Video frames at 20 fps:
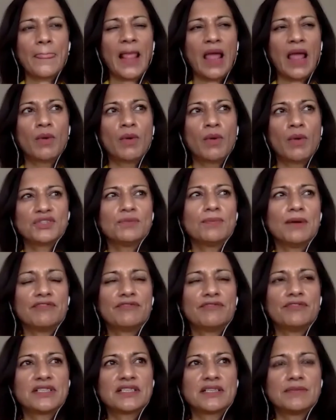When we talk
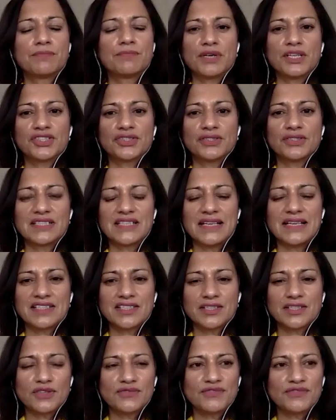about first impressions,
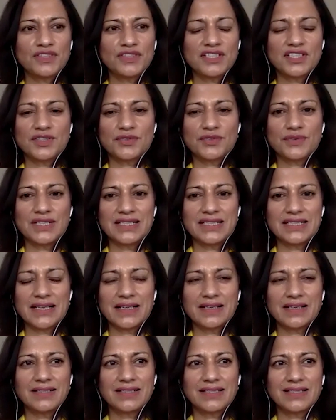it's those first 3
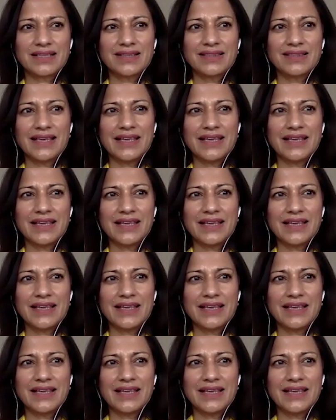seconds.